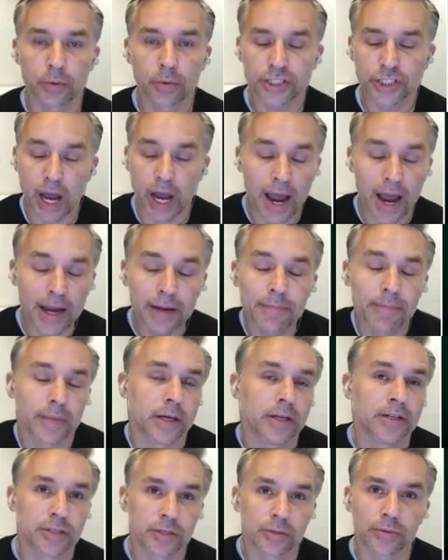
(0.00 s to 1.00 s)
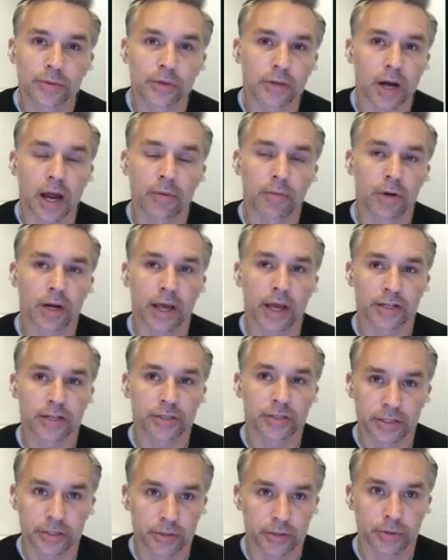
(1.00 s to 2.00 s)
which I'm a doer. I want to
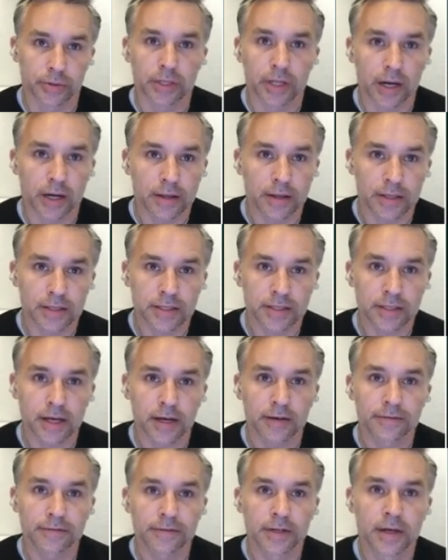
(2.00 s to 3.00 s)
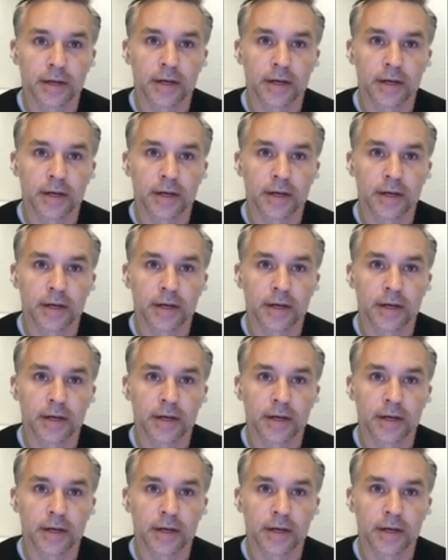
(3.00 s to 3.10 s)
actually do a lot of this stuff